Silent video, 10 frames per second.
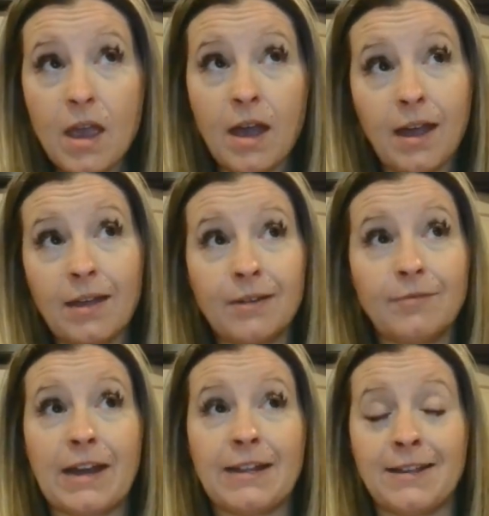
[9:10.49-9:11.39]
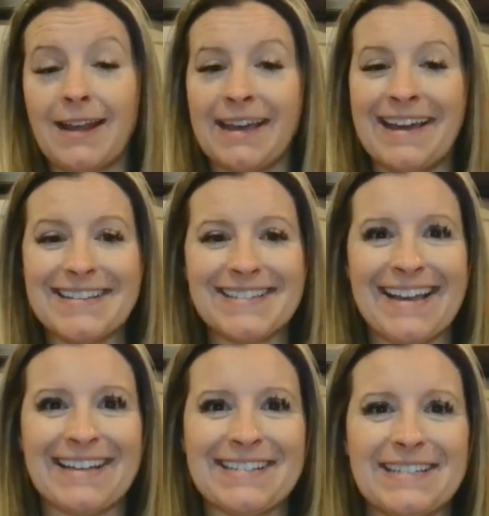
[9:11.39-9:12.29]
uh, ready, I guess,
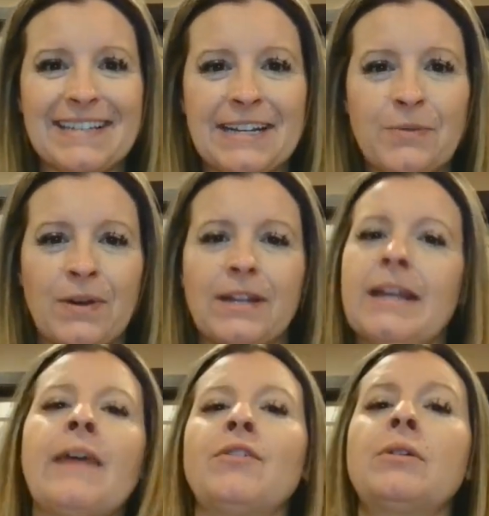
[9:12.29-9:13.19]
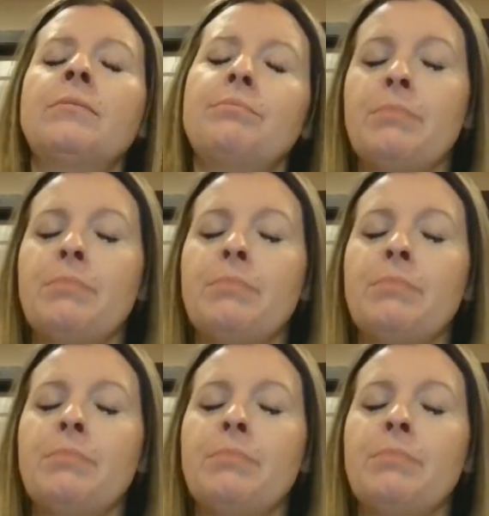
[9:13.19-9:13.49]
as anyone can ever